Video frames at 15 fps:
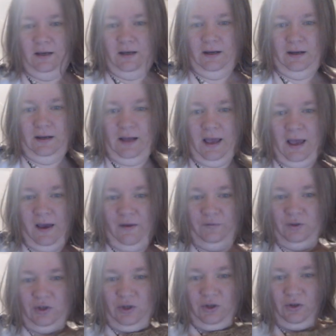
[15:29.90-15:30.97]
I have
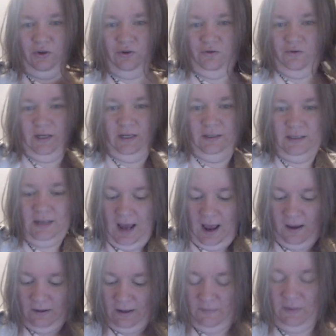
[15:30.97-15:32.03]
to, it's not,
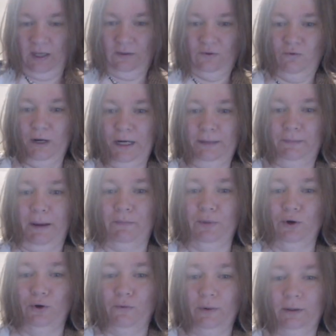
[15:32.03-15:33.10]
I mean, it's right at my
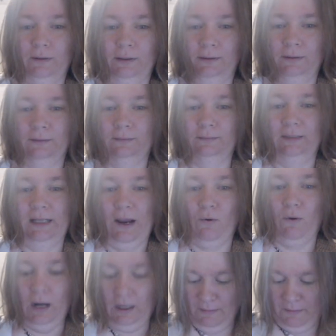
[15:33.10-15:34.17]
boob. Like,
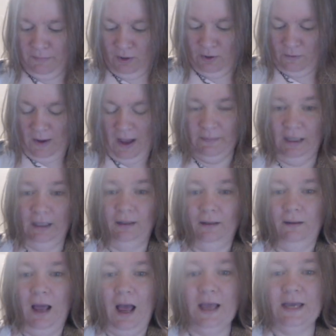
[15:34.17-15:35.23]
right at my boob. I mean,
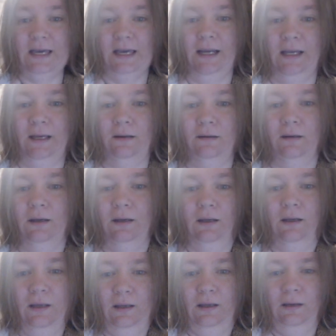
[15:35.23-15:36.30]
I get it.
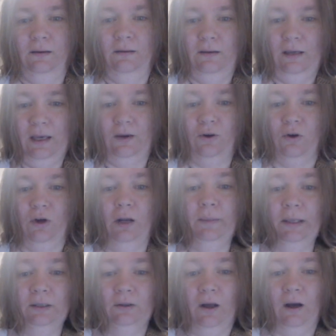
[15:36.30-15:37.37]
It could have
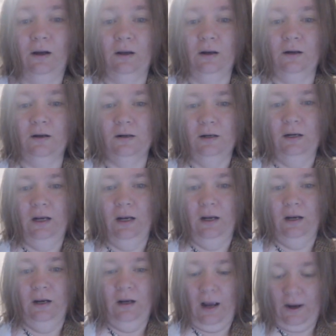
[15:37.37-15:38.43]
been longer.
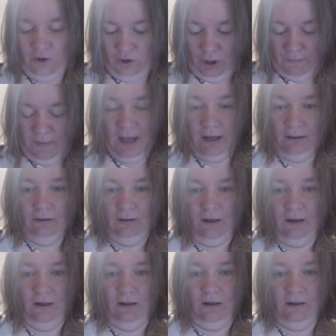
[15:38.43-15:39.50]
I could have made it
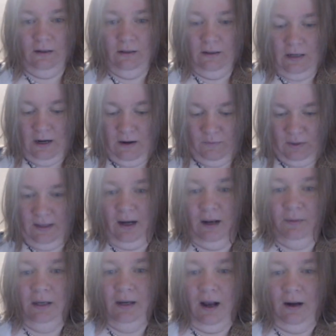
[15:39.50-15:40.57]
longer. But then I'd
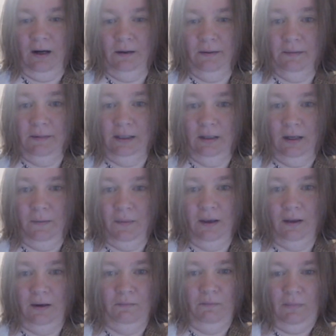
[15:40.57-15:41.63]
be down here by my tummy,
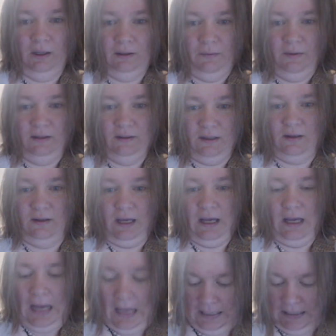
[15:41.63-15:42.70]
and my tummy is like
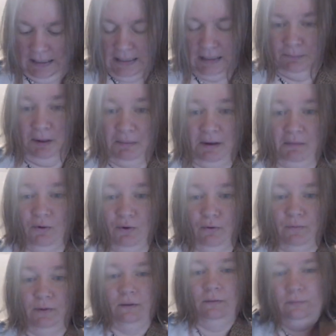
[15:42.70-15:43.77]
hidden by my boobs.